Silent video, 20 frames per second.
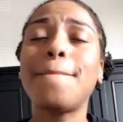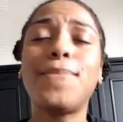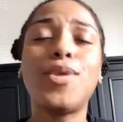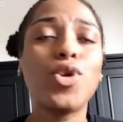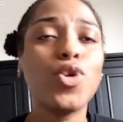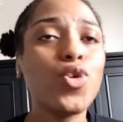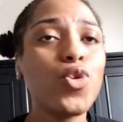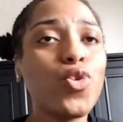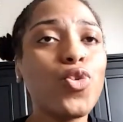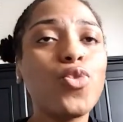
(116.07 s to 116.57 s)

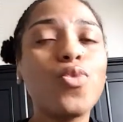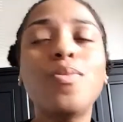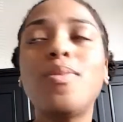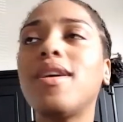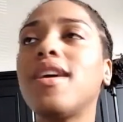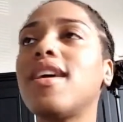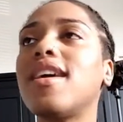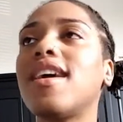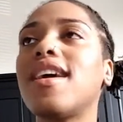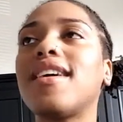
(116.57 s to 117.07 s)
Boom,
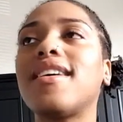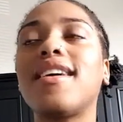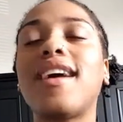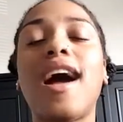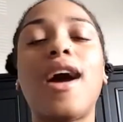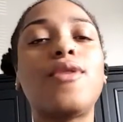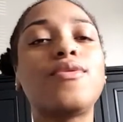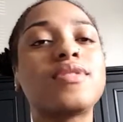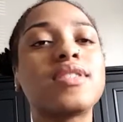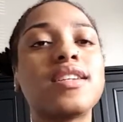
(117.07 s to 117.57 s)

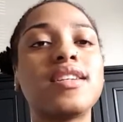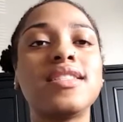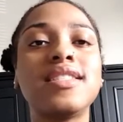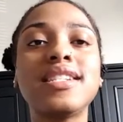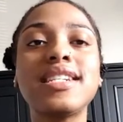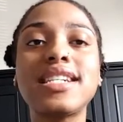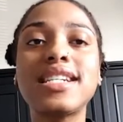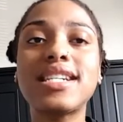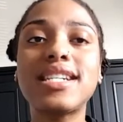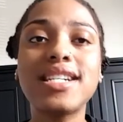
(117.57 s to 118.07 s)
I was gonna
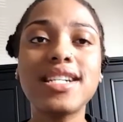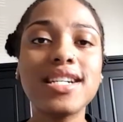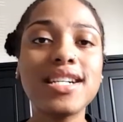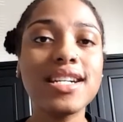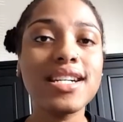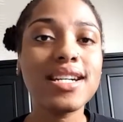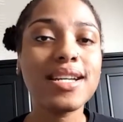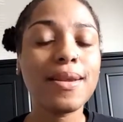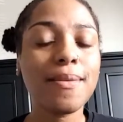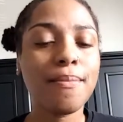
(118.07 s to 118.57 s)
look
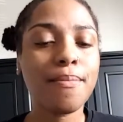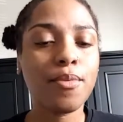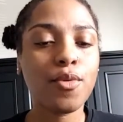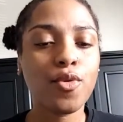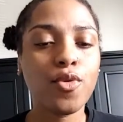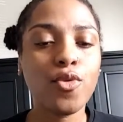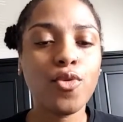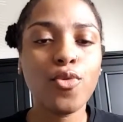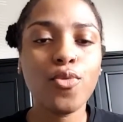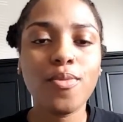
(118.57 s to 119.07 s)
good.
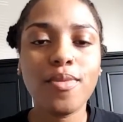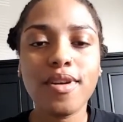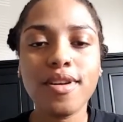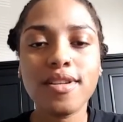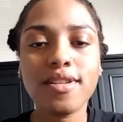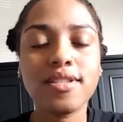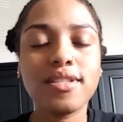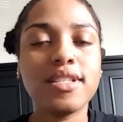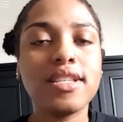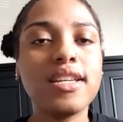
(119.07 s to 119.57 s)
Boom,
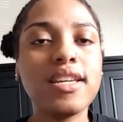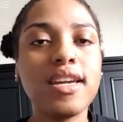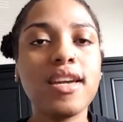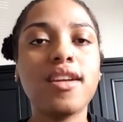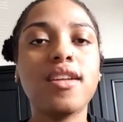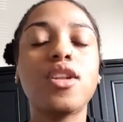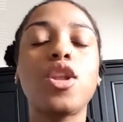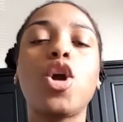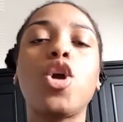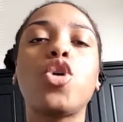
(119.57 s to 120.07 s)
the
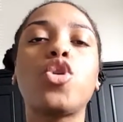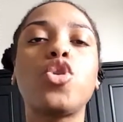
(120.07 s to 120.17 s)
end.